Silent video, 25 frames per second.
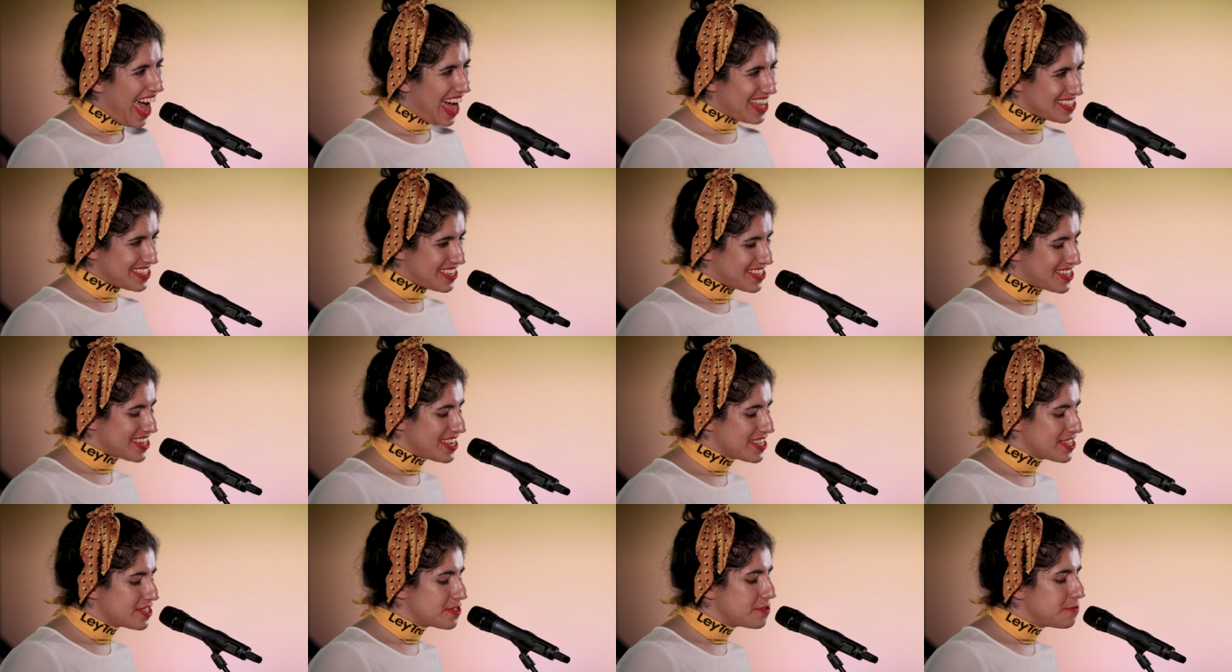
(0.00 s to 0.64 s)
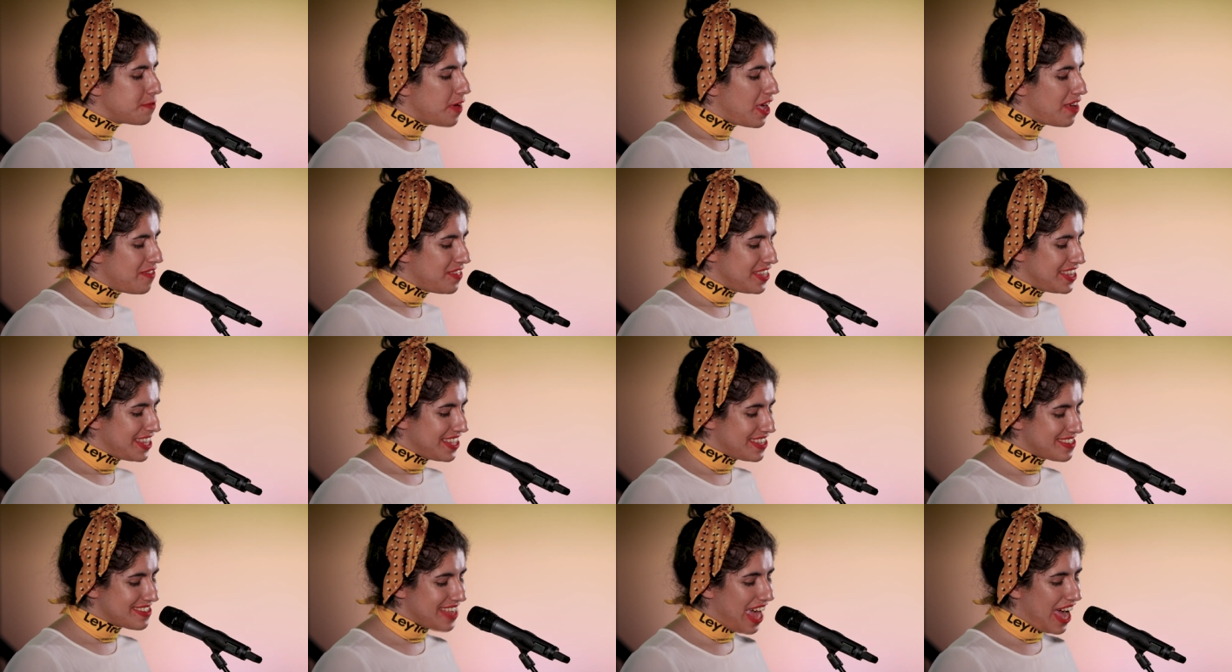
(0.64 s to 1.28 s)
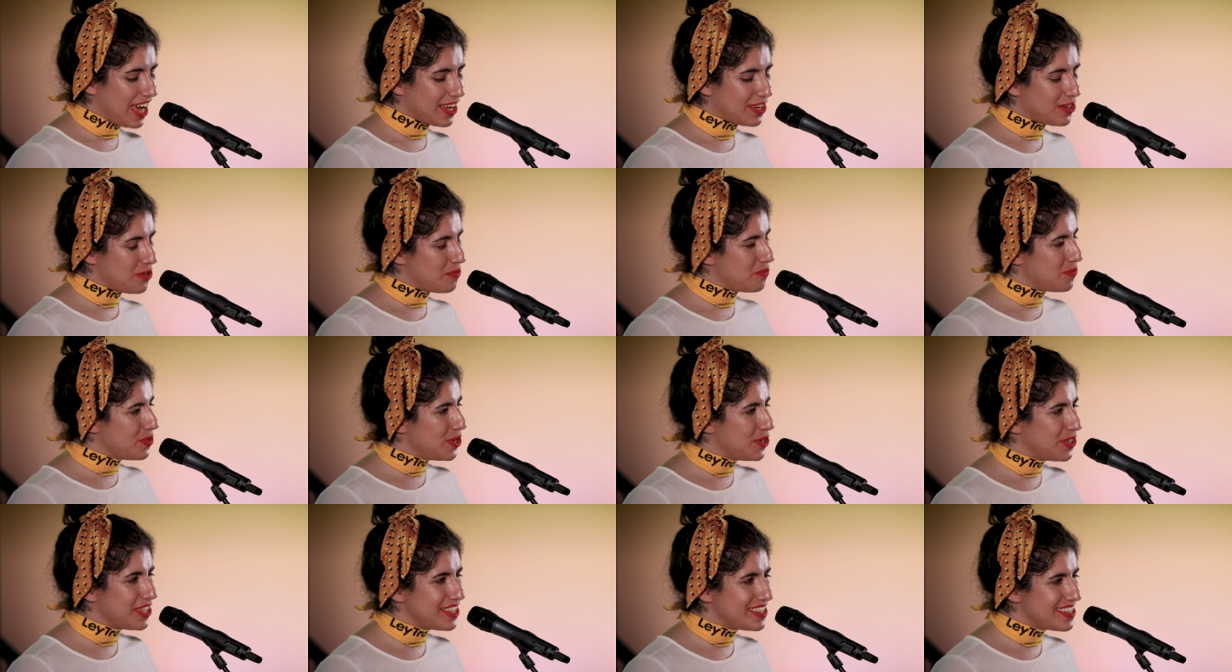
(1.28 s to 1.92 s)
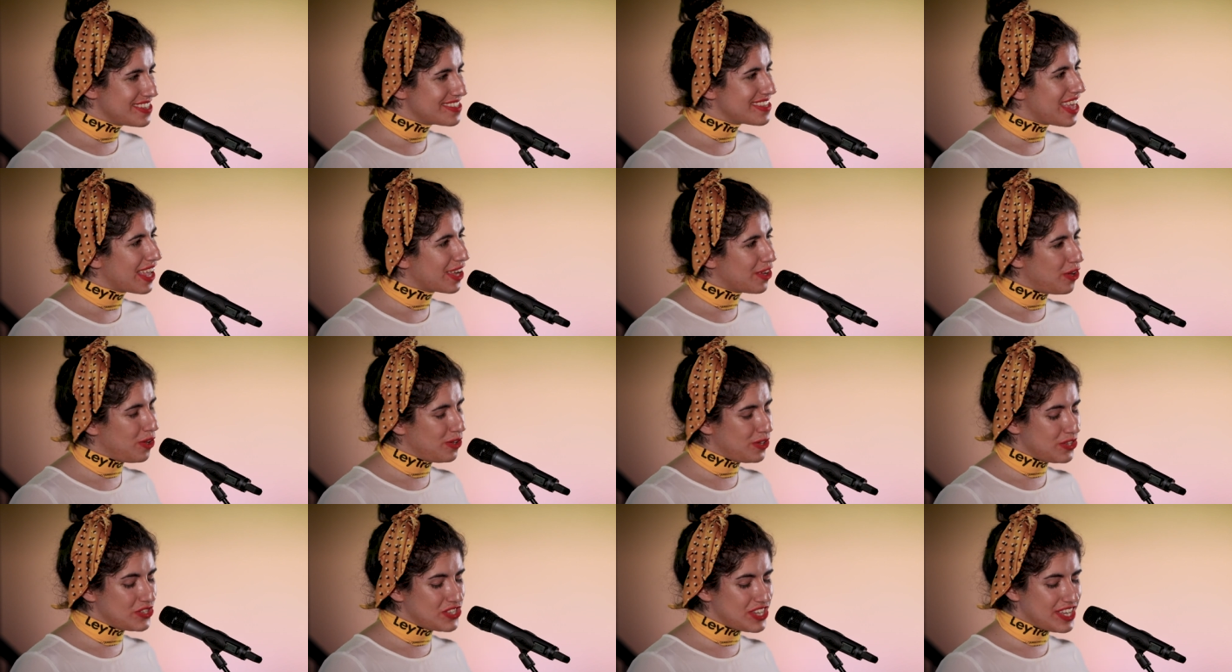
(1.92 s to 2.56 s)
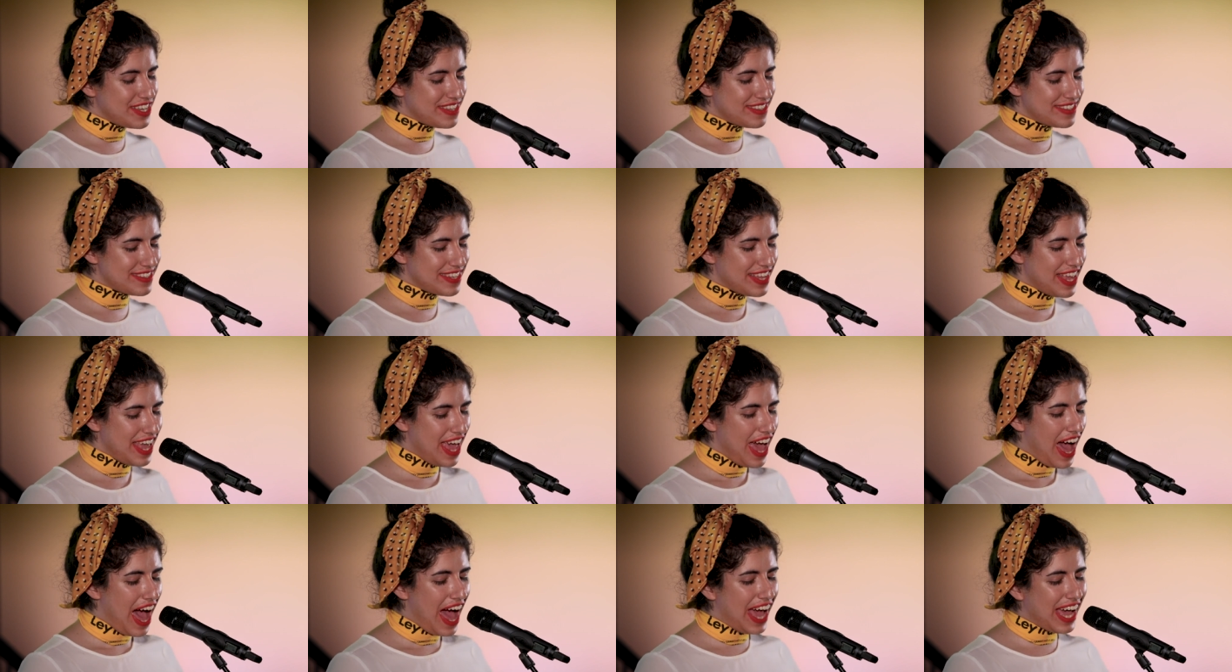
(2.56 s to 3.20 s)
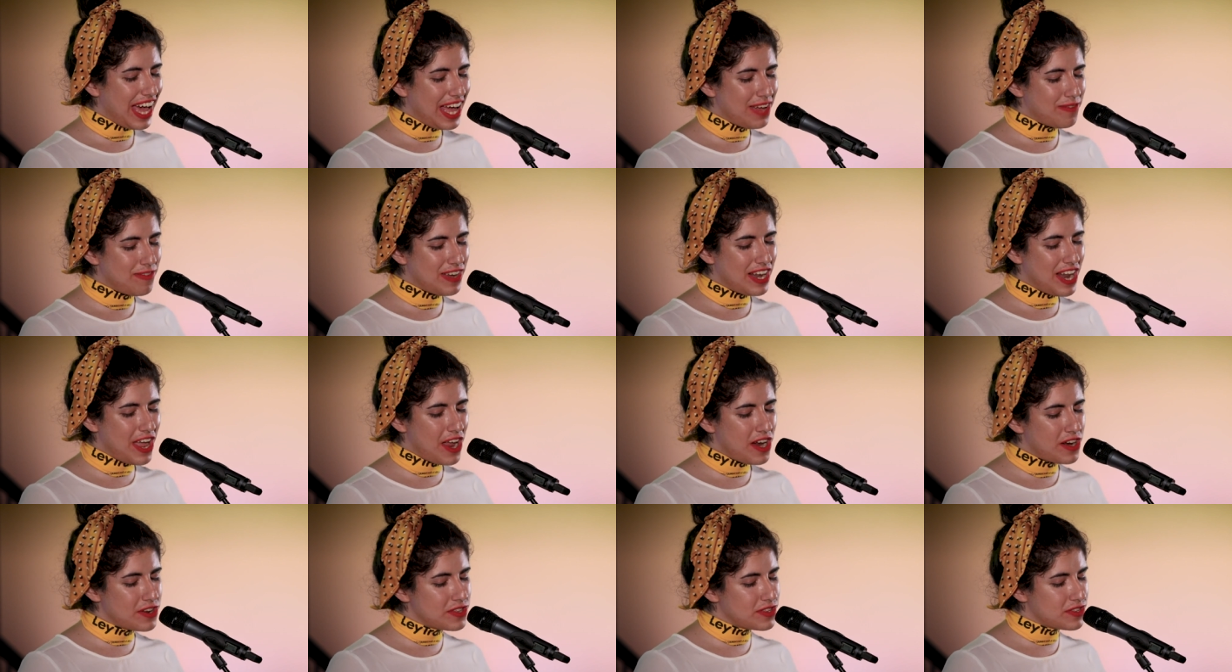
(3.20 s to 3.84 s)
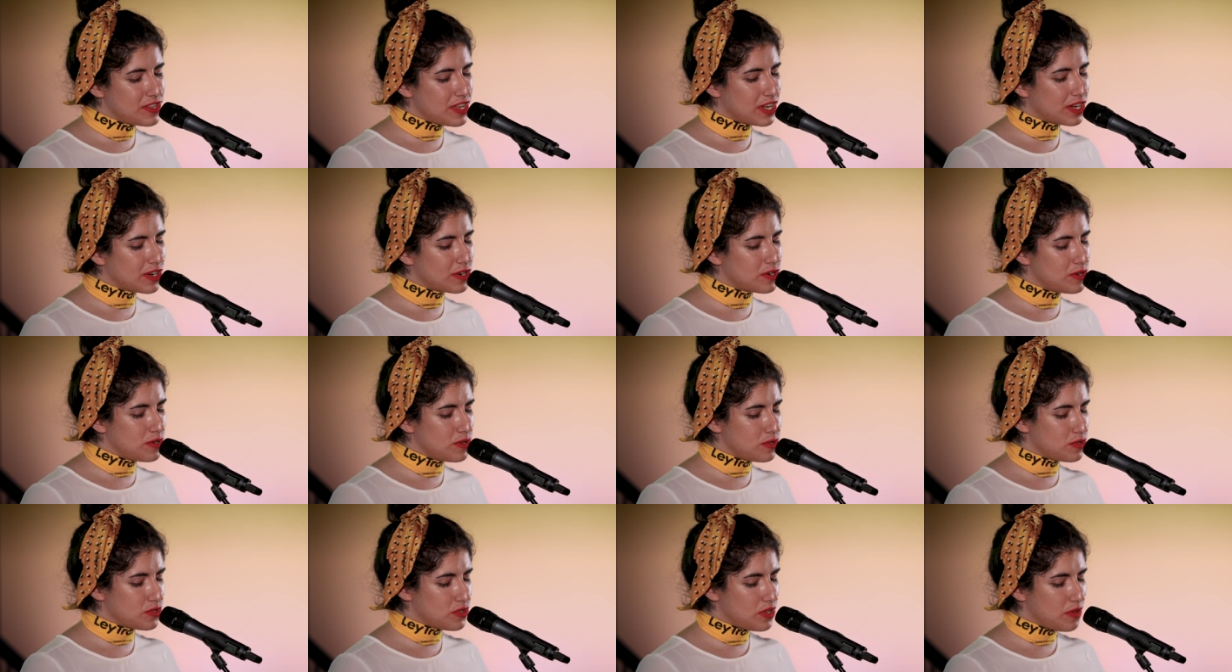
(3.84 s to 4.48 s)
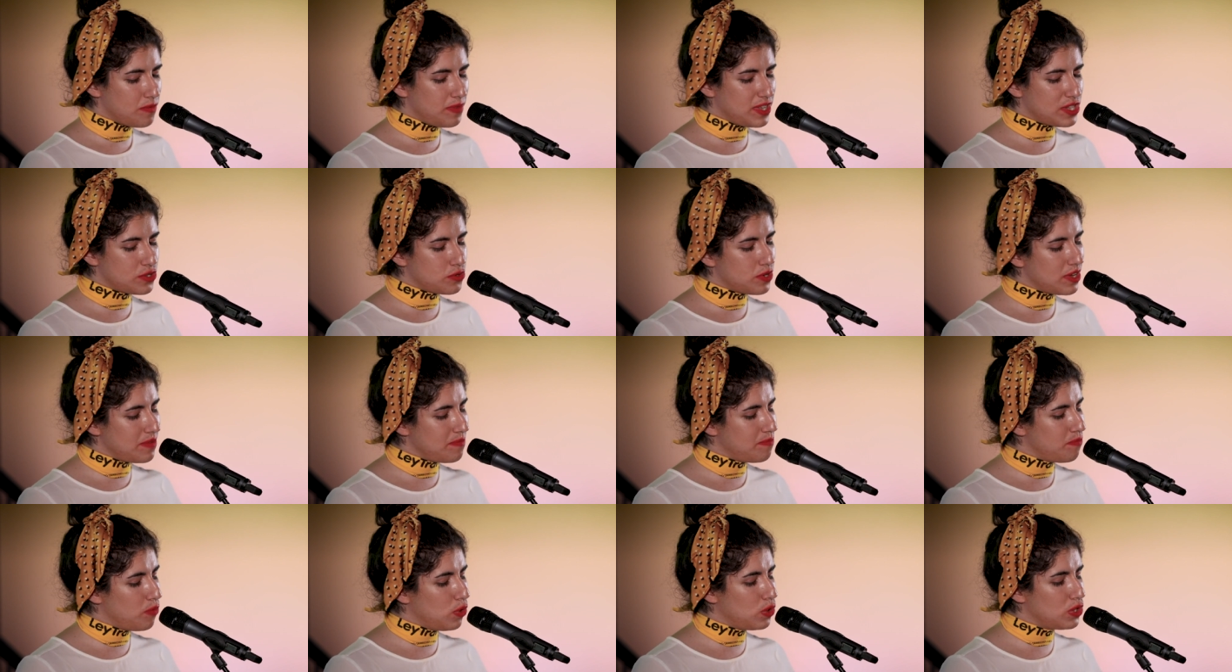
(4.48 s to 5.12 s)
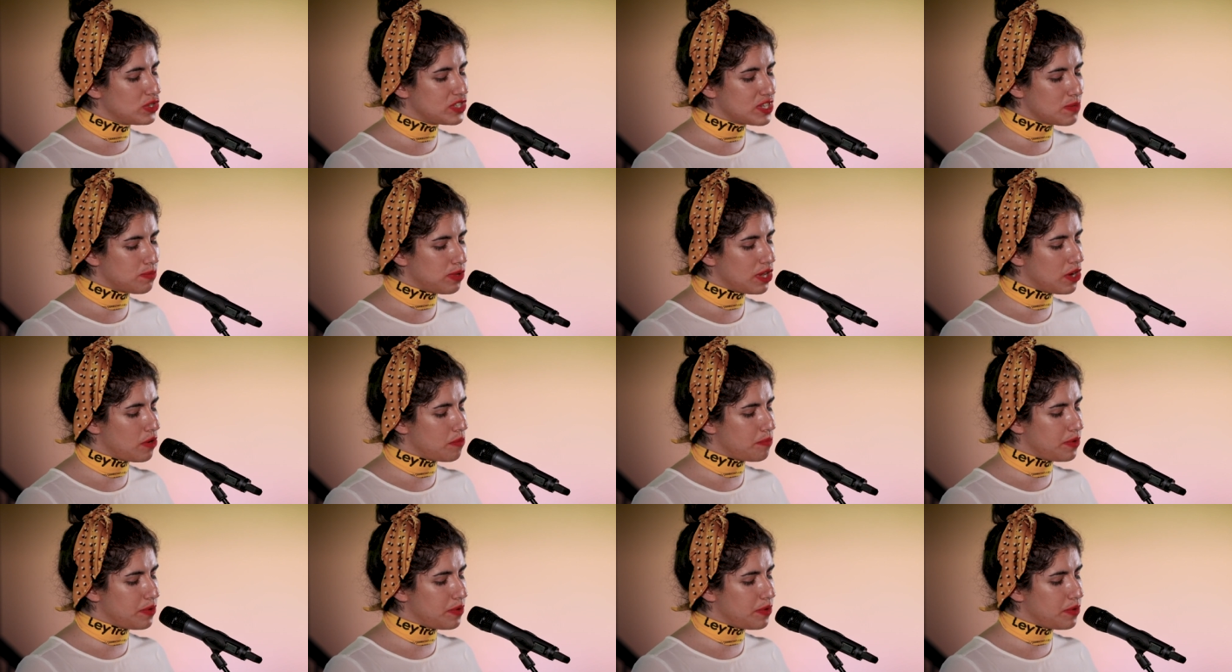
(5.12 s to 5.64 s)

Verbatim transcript: As a trans feminist and community psychologist, I have learned the crux between multiple